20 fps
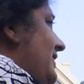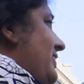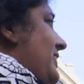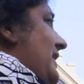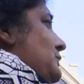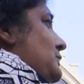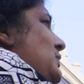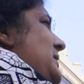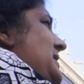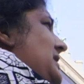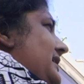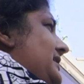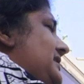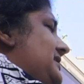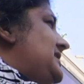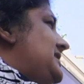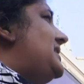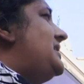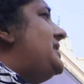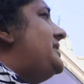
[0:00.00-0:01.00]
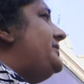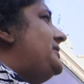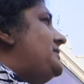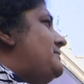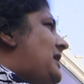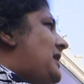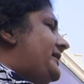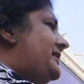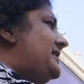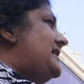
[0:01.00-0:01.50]
that we are here in
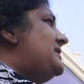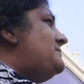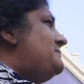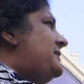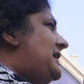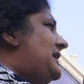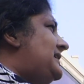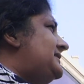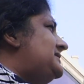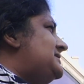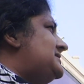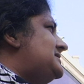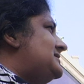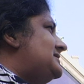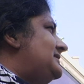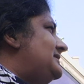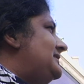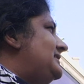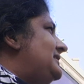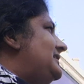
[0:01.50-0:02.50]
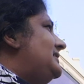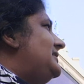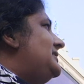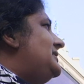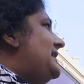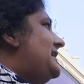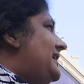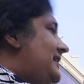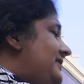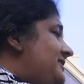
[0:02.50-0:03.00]
Marienplatz
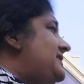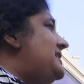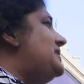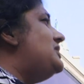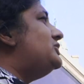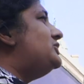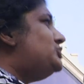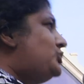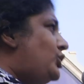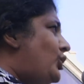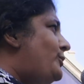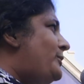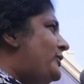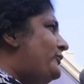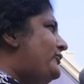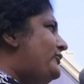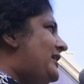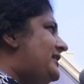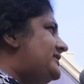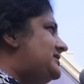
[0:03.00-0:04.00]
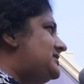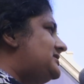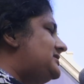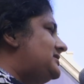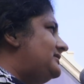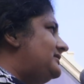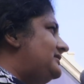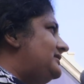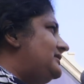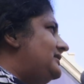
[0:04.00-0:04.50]
in the Oktoberfest,
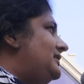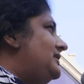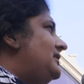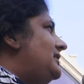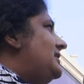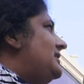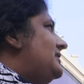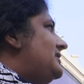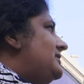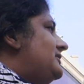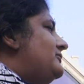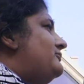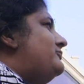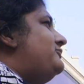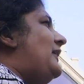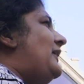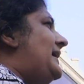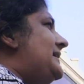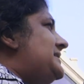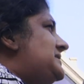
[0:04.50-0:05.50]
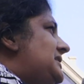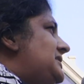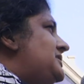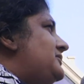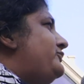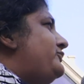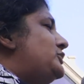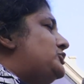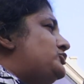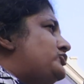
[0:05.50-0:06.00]
fighting
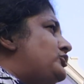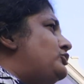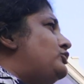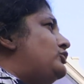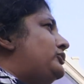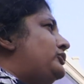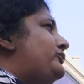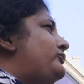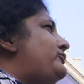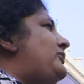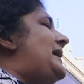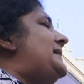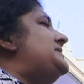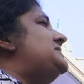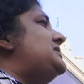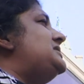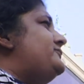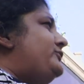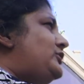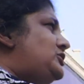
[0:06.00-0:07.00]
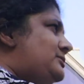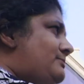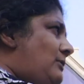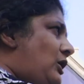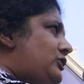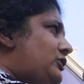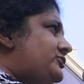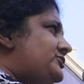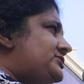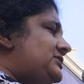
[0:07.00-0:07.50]
for truth, fighting for
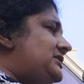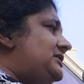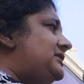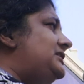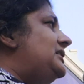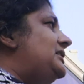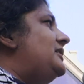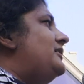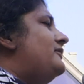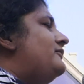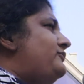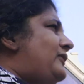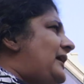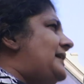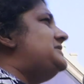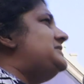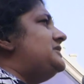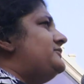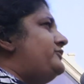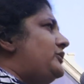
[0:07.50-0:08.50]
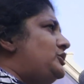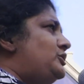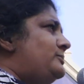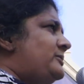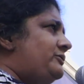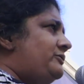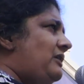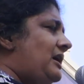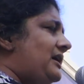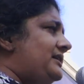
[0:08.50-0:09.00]
democracy, fighting for
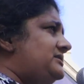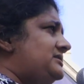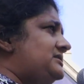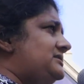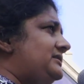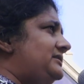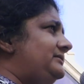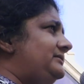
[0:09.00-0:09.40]
human rights.